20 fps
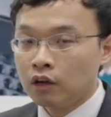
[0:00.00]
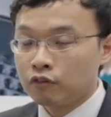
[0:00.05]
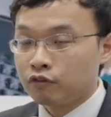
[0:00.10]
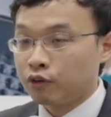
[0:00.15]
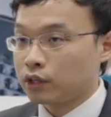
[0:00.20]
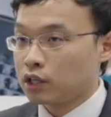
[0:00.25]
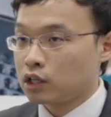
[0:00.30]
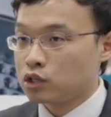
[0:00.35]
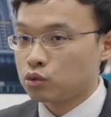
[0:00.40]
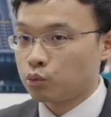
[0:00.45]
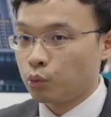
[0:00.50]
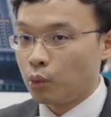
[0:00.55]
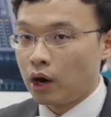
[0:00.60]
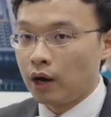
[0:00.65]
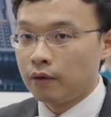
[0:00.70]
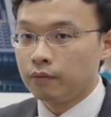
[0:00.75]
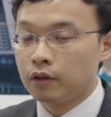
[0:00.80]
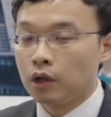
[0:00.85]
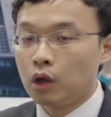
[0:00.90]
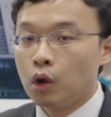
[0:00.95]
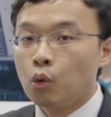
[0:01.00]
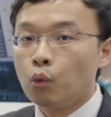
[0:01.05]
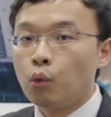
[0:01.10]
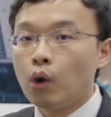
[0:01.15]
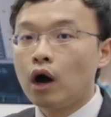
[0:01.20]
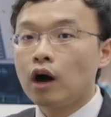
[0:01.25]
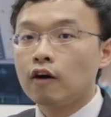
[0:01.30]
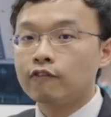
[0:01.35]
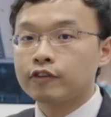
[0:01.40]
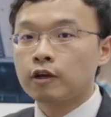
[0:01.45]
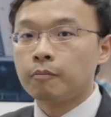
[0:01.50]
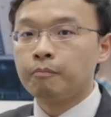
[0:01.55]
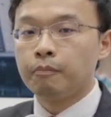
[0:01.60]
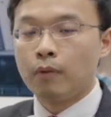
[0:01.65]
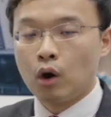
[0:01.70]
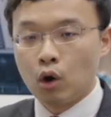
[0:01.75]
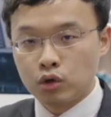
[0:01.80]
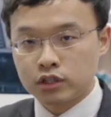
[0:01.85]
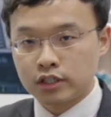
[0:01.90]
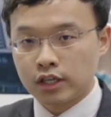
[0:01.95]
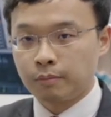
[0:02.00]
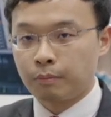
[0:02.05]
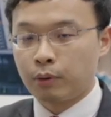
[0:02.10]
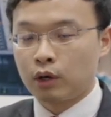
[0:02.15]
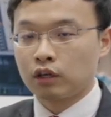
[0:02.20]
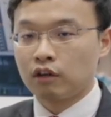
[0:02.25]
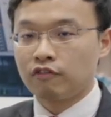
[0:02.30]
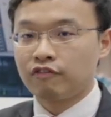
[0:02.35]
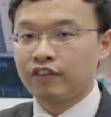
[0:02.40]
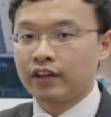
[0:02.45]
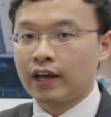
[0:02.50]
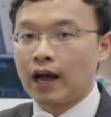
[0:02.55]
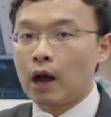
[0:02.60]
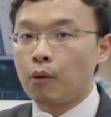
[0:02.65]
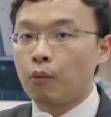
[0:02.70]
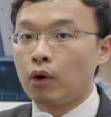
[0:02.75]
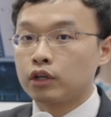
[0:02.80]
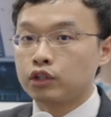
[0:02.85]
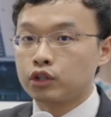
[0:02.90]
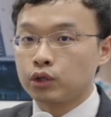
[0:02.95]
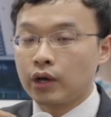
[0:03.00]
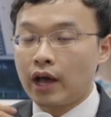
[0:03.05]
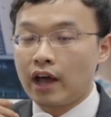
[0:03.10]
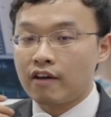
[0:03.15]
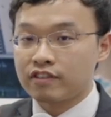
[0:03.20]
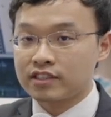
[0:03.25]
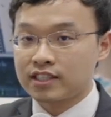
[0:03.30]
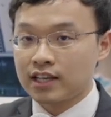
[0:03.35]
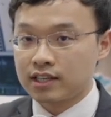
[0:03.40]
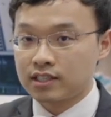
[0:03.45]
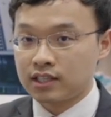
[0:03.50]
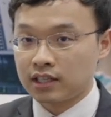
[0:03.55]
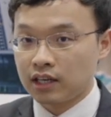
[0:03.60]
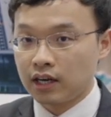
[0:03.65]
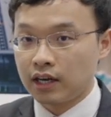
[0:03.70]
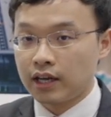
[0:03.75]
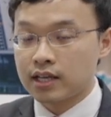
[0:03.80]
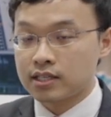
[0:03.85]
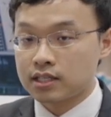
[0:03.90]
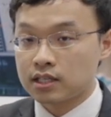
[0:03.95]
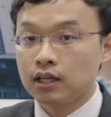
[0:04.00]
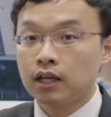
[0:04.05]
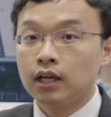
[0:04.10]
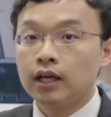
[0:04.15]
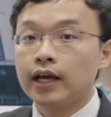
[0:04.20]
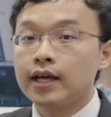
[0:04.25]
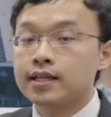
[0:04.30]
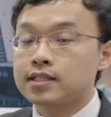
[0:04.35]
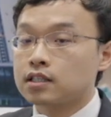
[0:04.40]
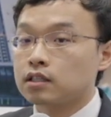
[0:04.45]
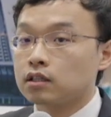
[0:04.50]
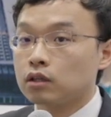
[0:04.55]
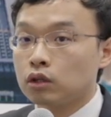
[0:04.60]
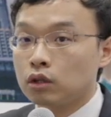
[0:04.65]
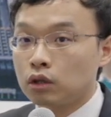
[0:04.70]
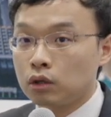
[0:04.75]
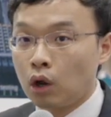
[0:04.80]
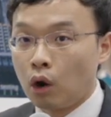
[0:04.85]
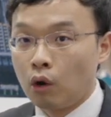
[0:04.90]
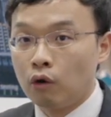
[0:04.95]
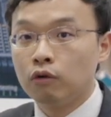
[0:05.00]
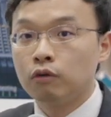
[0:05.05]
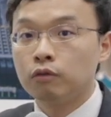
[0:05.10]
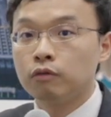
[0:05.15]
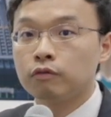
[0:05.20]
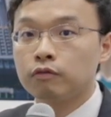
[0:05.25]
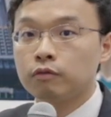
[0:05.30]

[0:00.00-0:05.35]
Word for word: For this one, one of the most important thing I want to emphasize here is its low